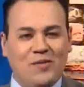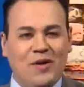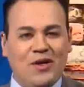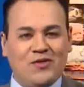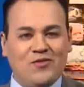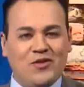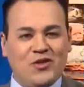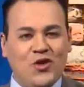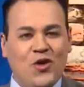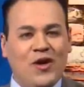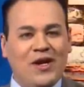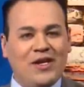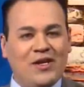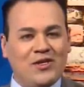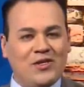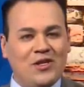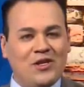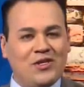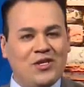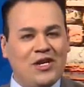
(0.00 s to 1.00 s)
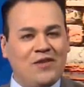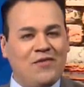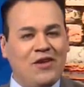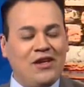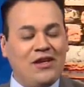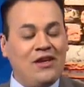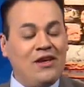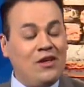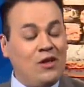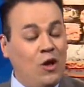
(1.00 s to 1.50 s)
much for joining us this
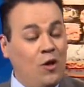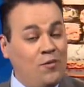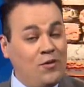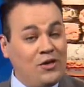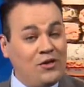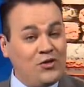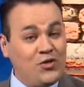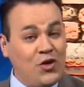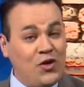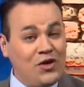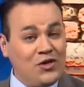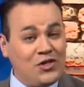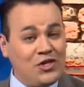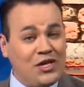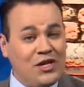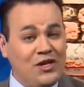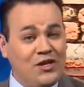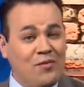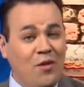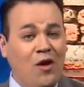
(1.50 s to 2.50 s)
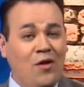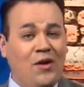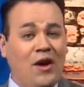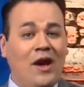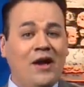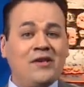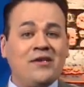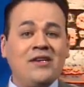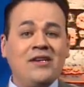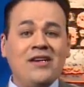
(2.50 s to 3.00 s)
evening. Hope you can join us again tomorrow
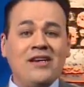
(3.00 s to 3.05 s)
night.